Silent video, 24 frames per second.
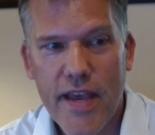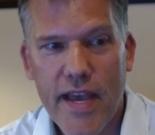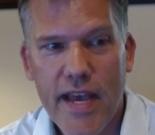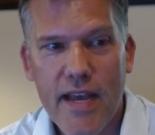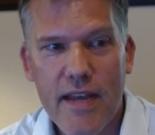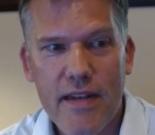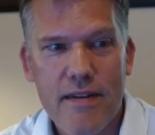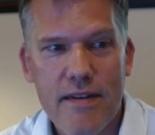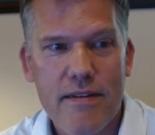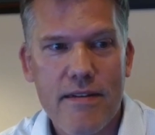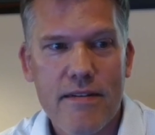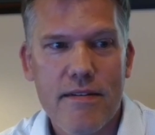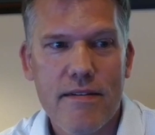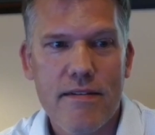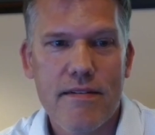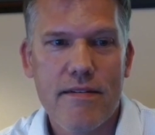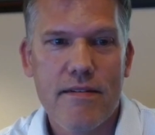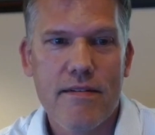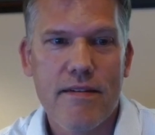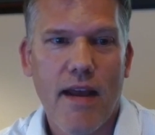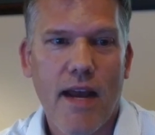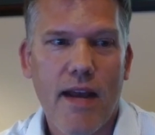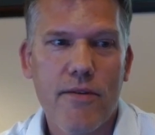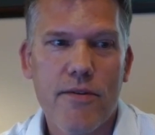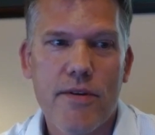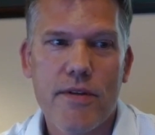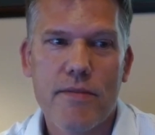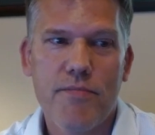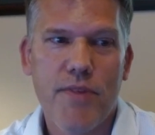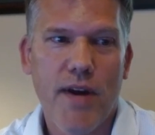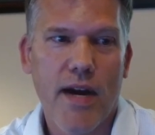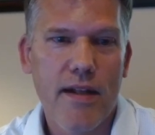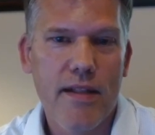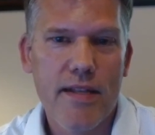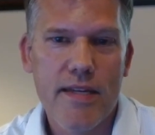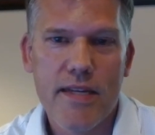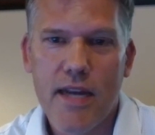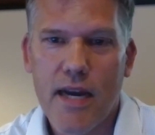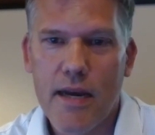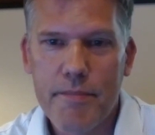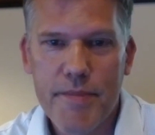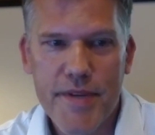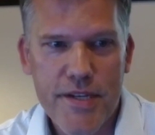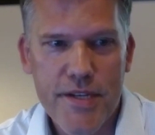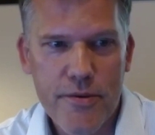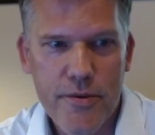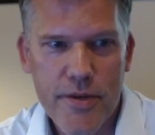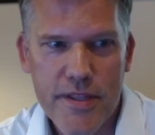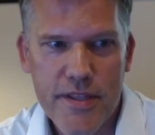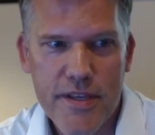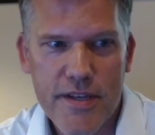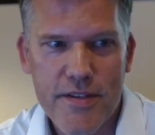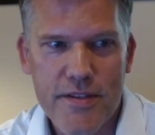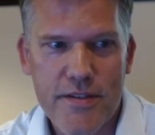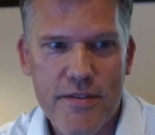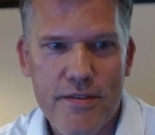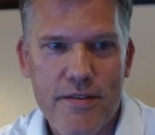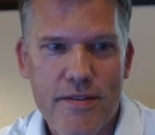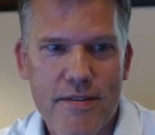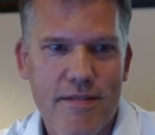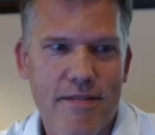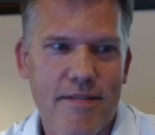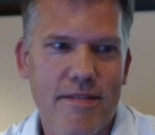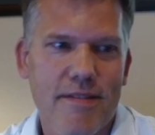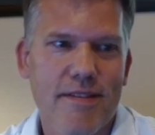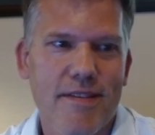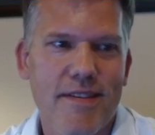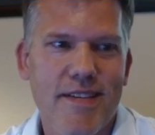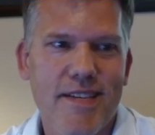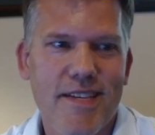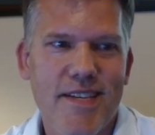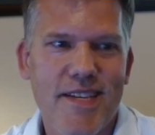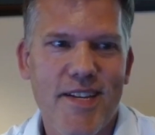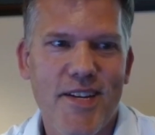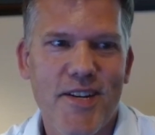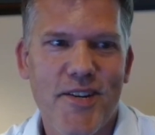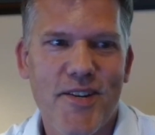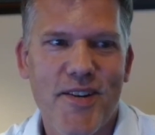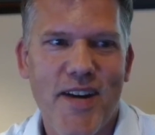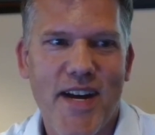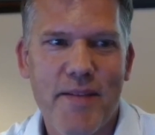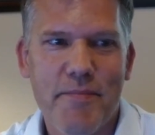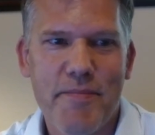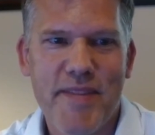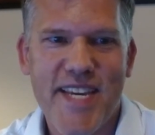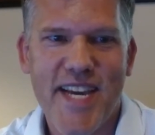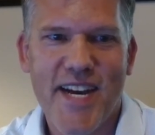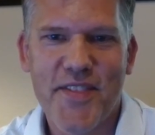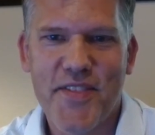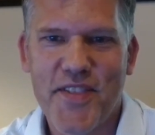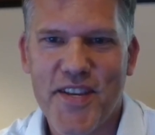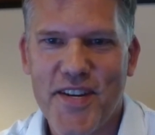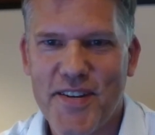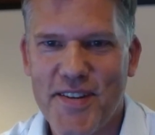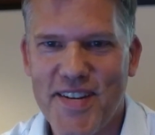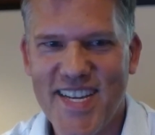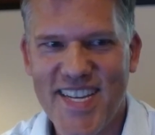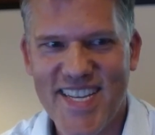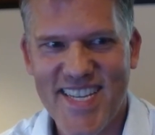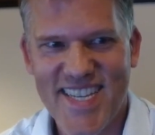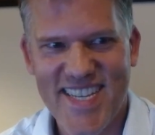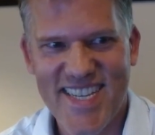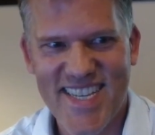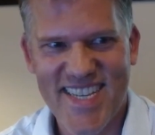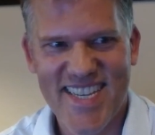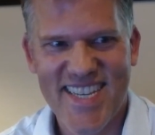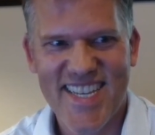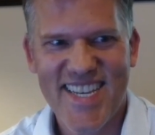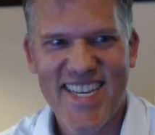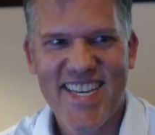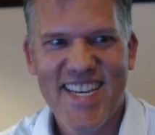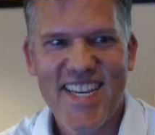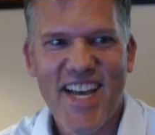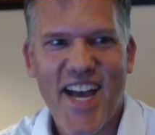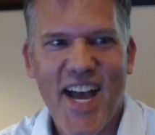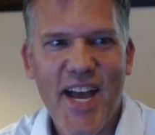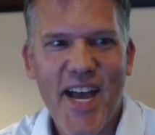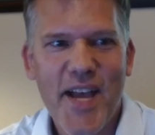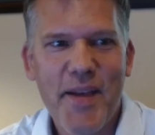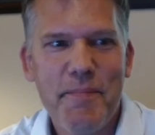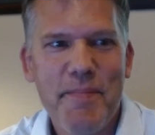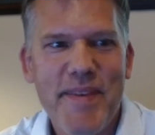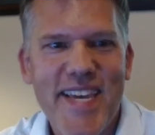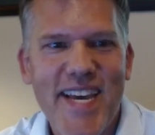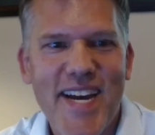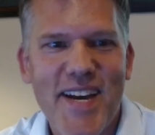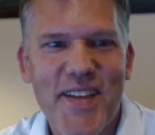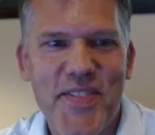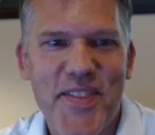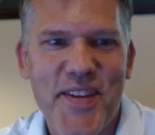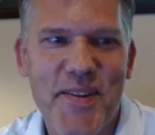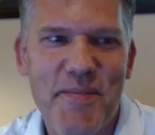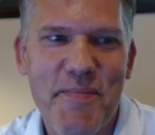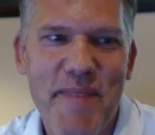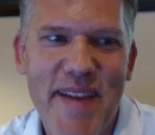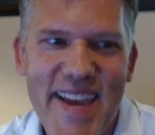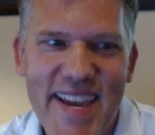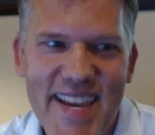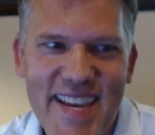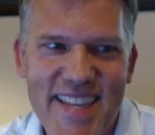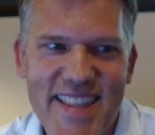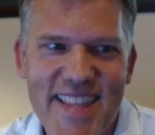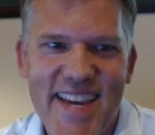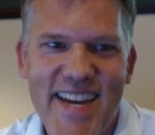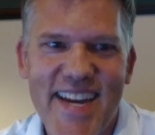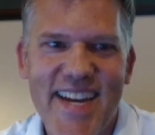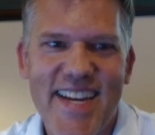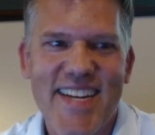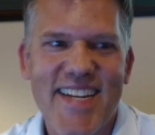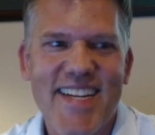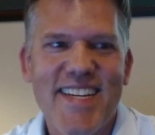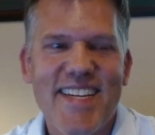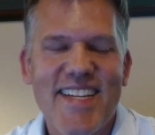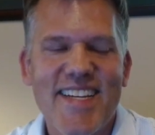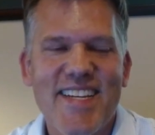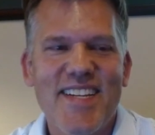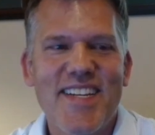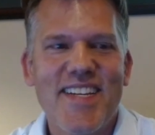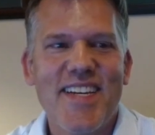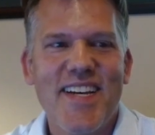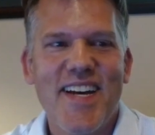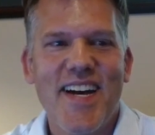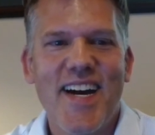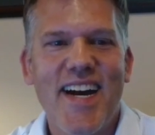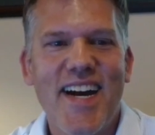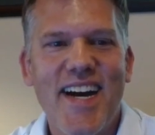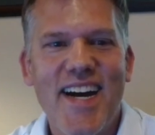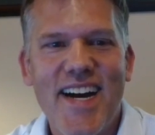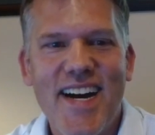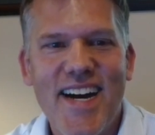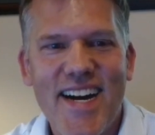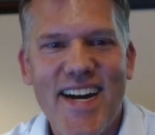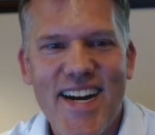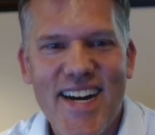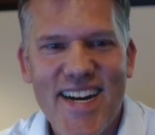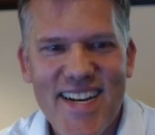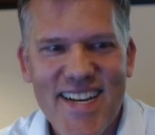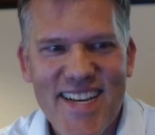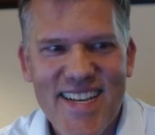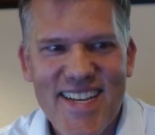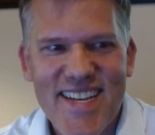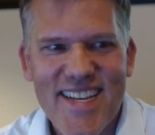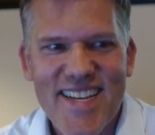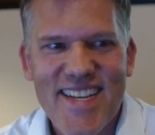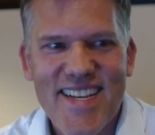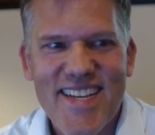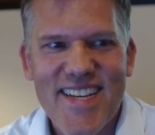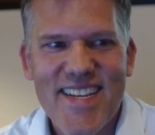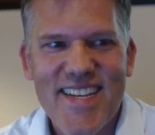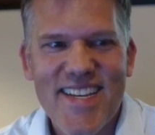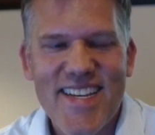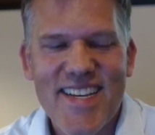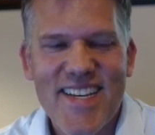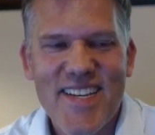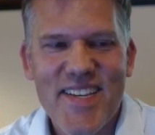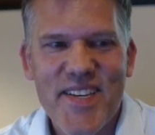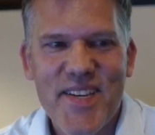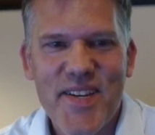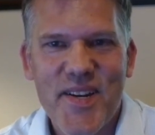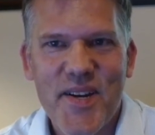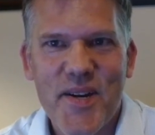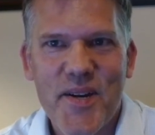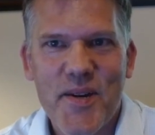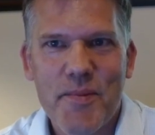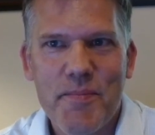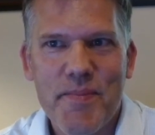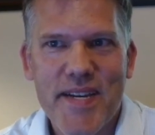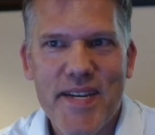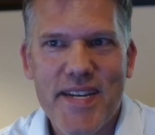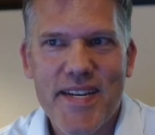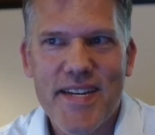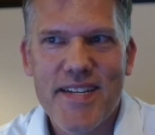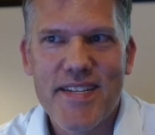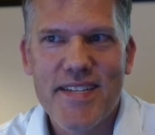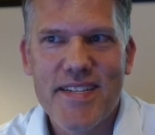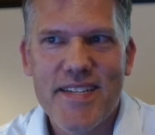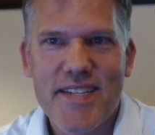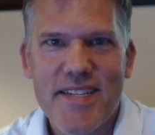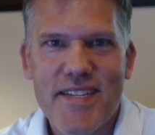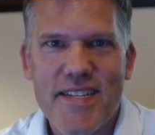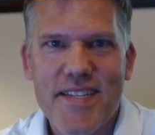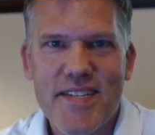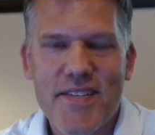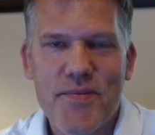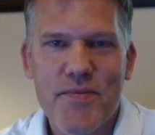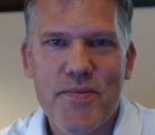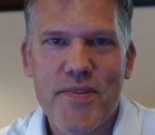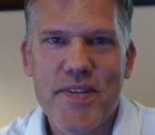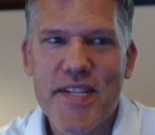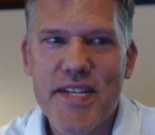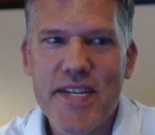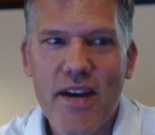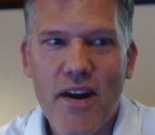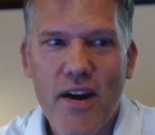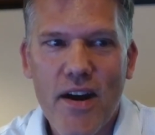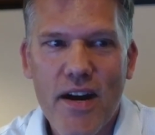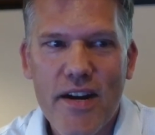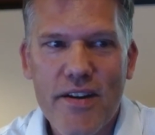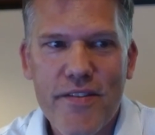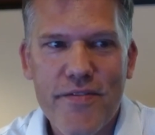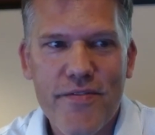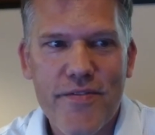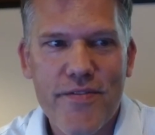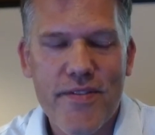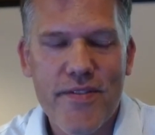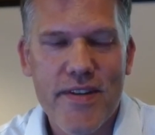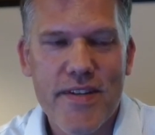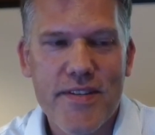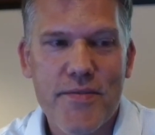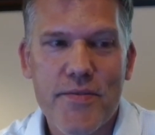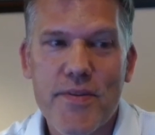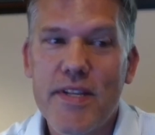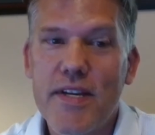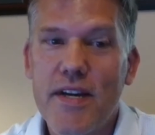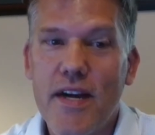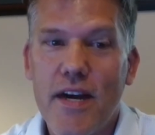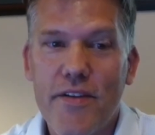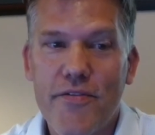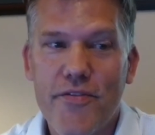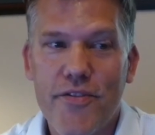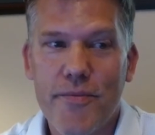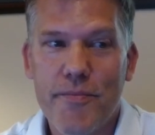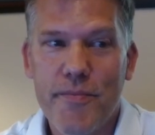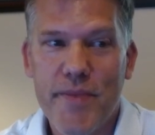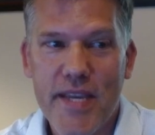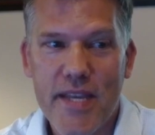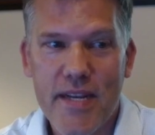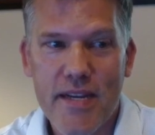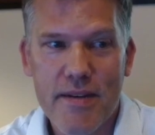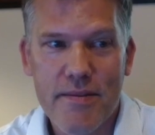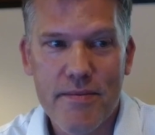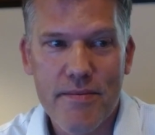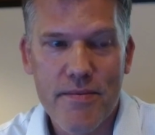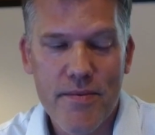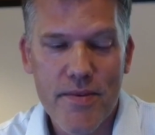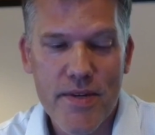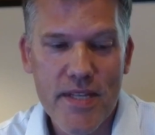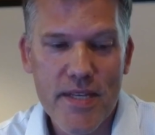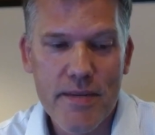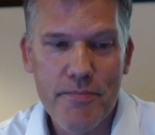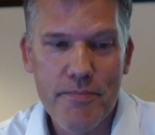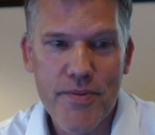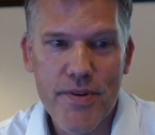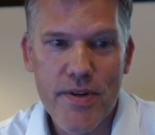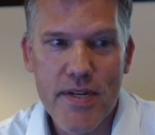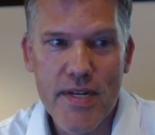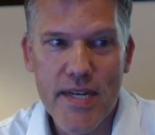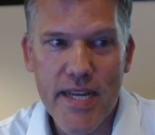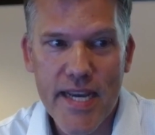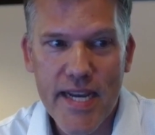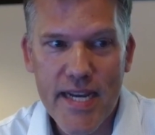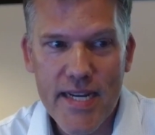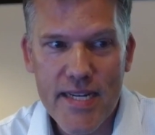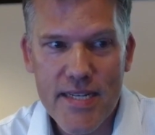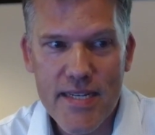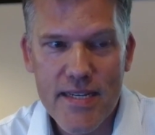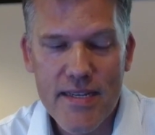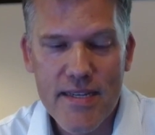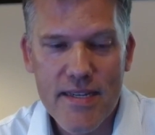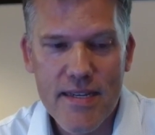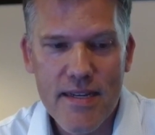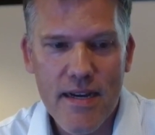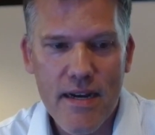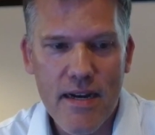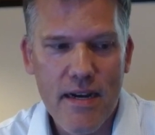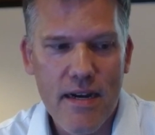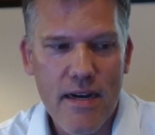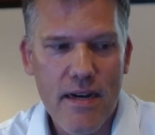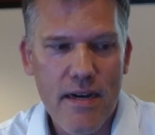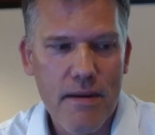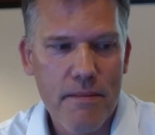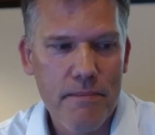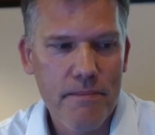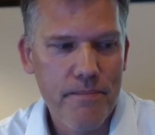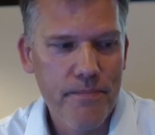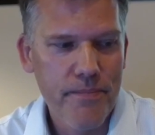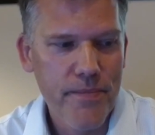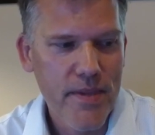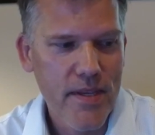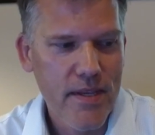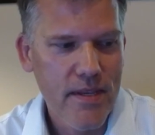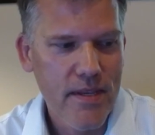that, I would probably not be doing this. I'd be out there, I'd be out there making that. Uh, because it's just really hard. It's really hard for me to really predict. Because